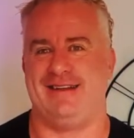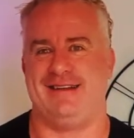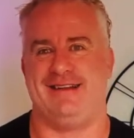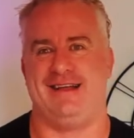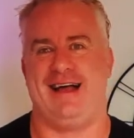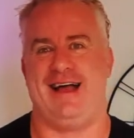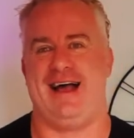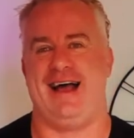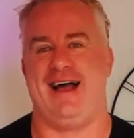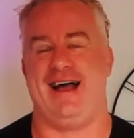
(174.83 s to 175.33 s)

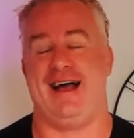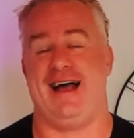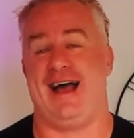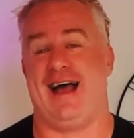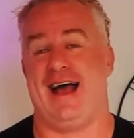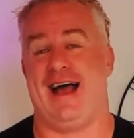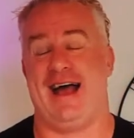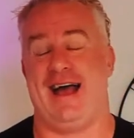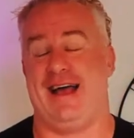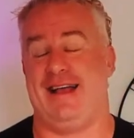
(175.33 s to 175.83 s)

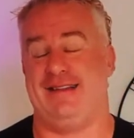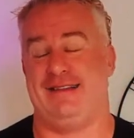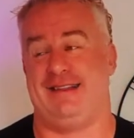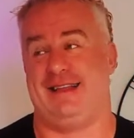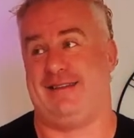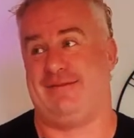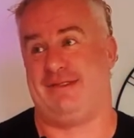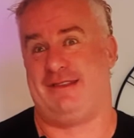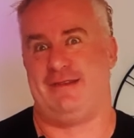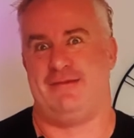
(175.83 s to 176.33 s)

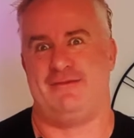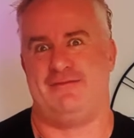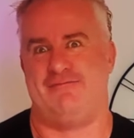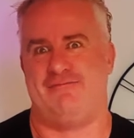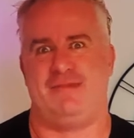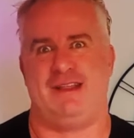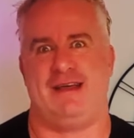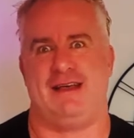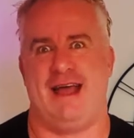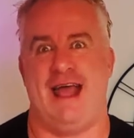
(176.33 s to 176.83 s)
the